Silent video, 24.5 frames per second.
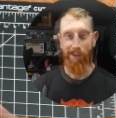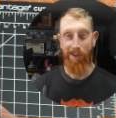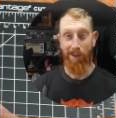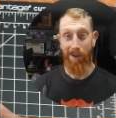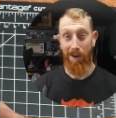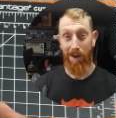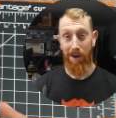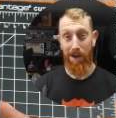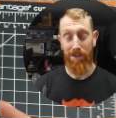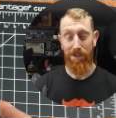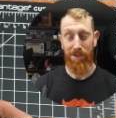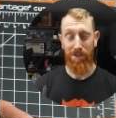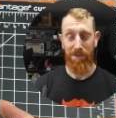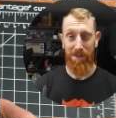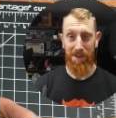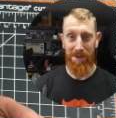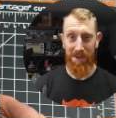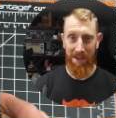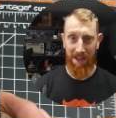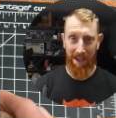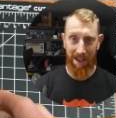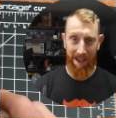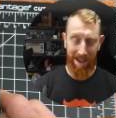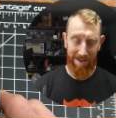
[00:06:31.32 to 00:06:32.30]
All right, so
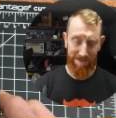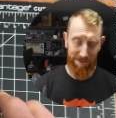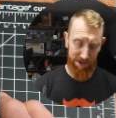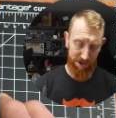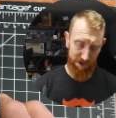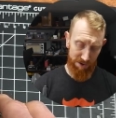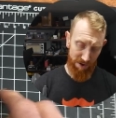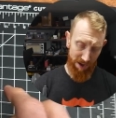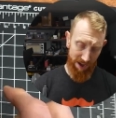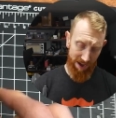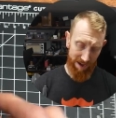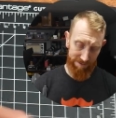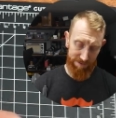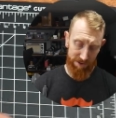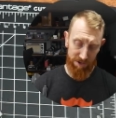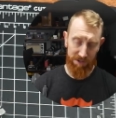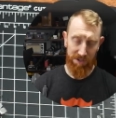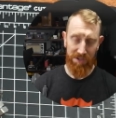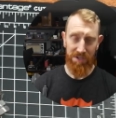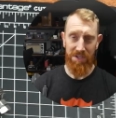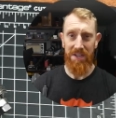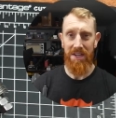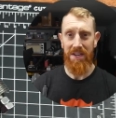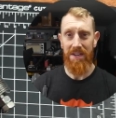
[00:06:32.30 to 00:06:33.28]
there you have it. You have
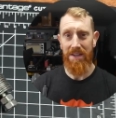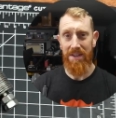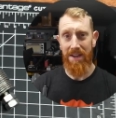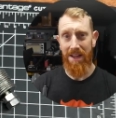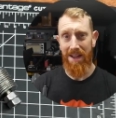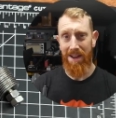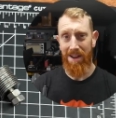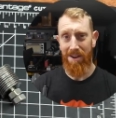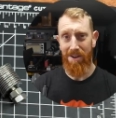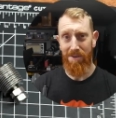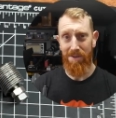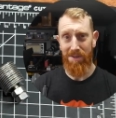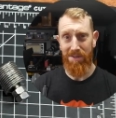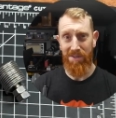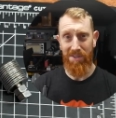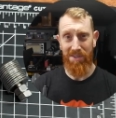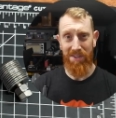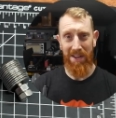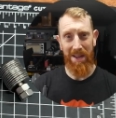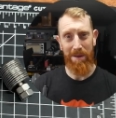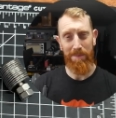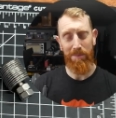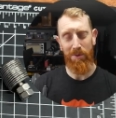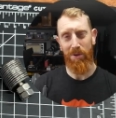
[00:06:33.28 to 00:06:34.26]
your seed now
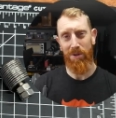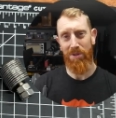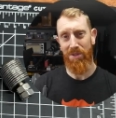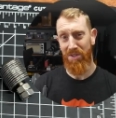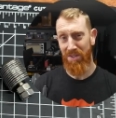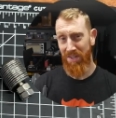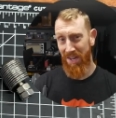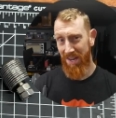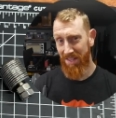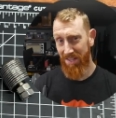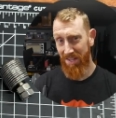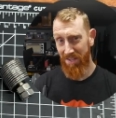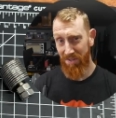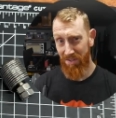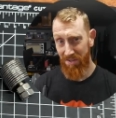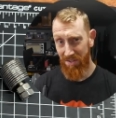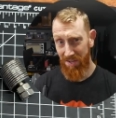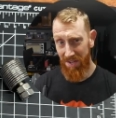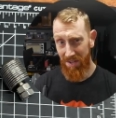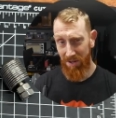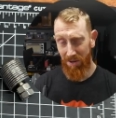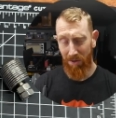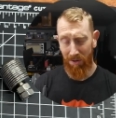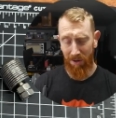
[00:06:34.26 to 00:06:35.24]
stamped on stainless
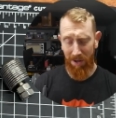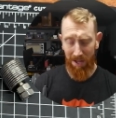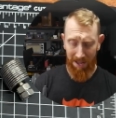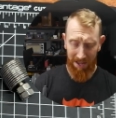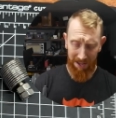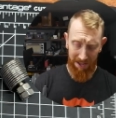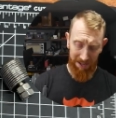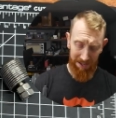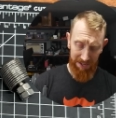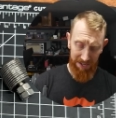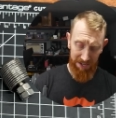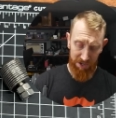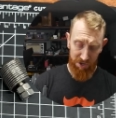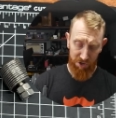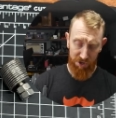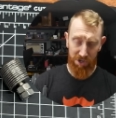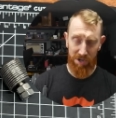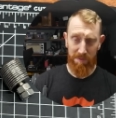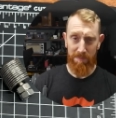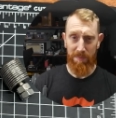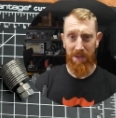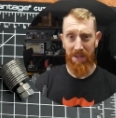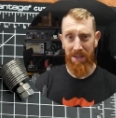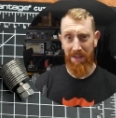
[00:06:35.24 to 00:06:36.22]
steel. It
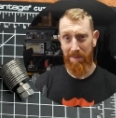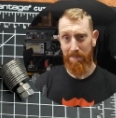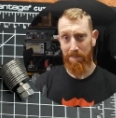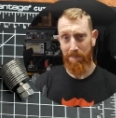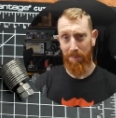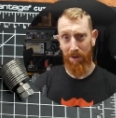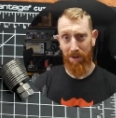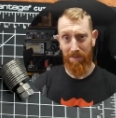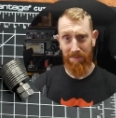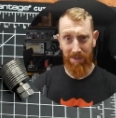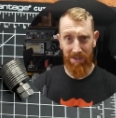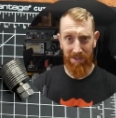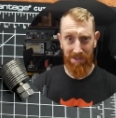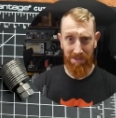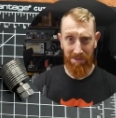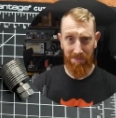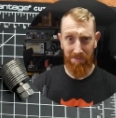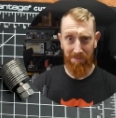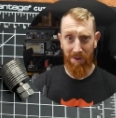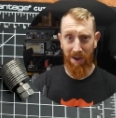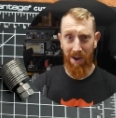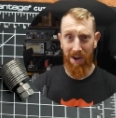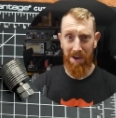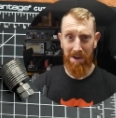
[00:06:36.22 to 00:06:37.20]
should be impervious
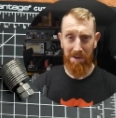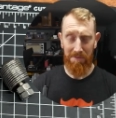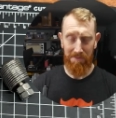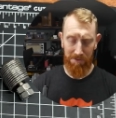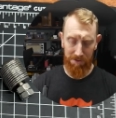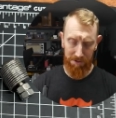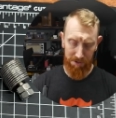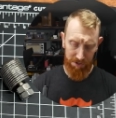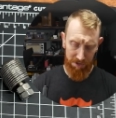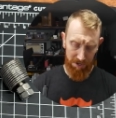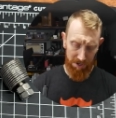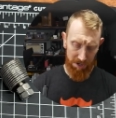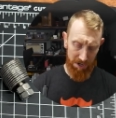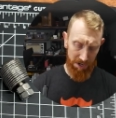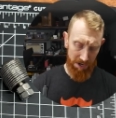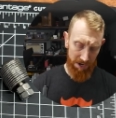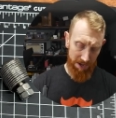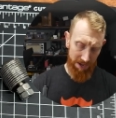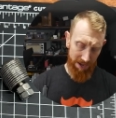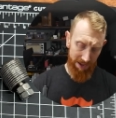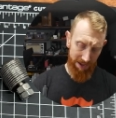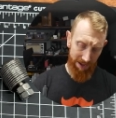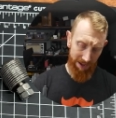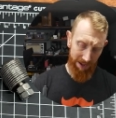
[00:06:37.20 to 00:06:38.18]
to fire for
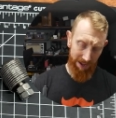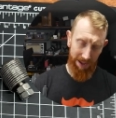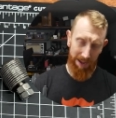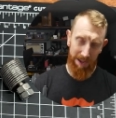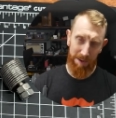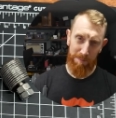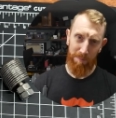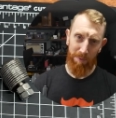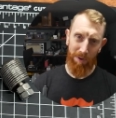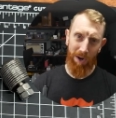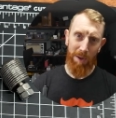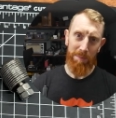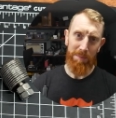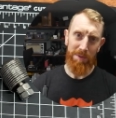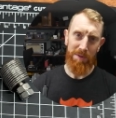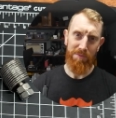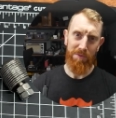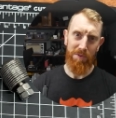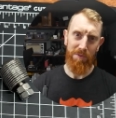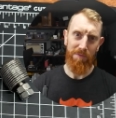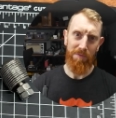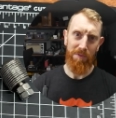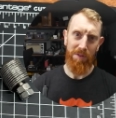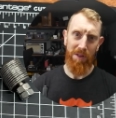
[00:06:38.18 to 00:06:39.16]
sure, and probably
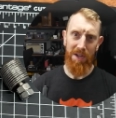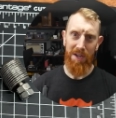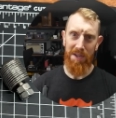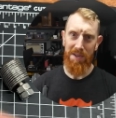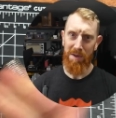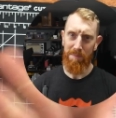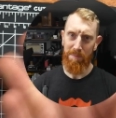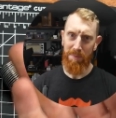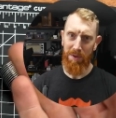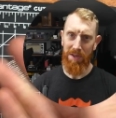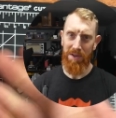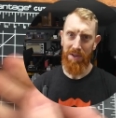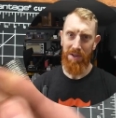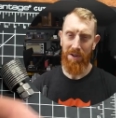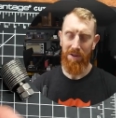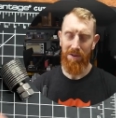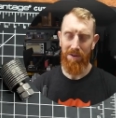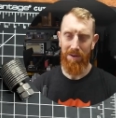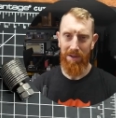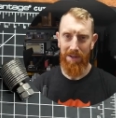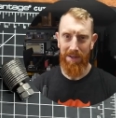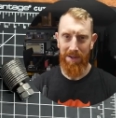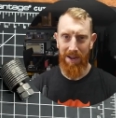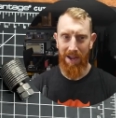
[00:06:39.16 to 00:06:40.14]
for flood, depending
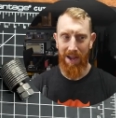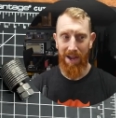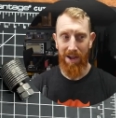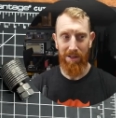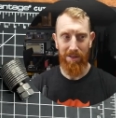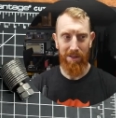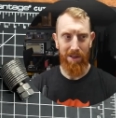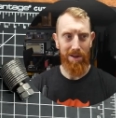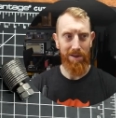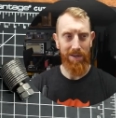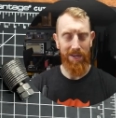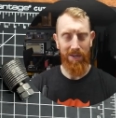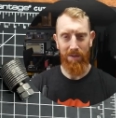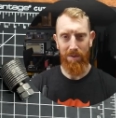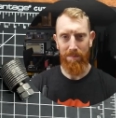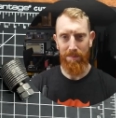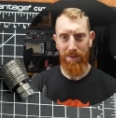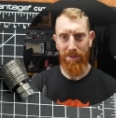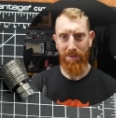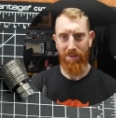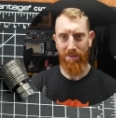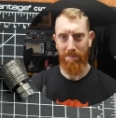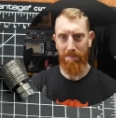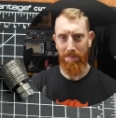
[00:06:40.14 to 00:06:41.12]
on how long it would
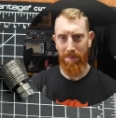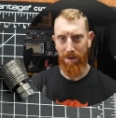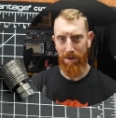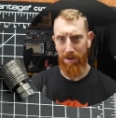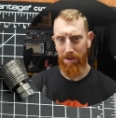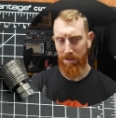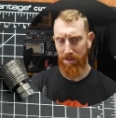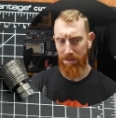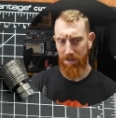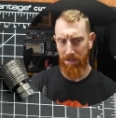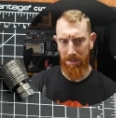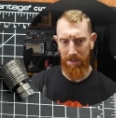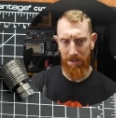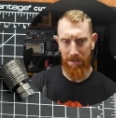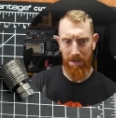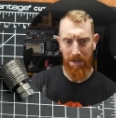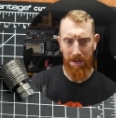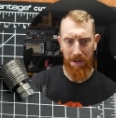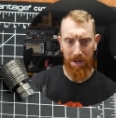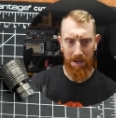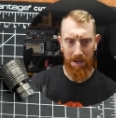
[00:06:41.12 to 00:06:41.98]
be submerged in